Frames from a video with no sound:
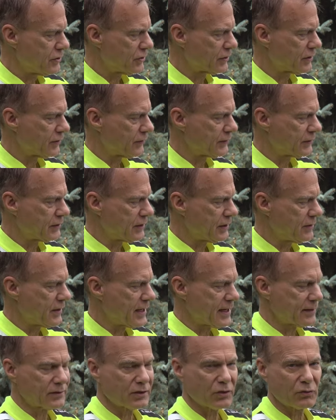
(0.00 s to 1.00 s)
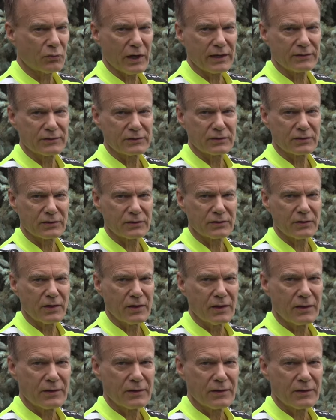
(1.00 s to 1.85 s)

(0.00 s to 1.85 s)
You can see that the western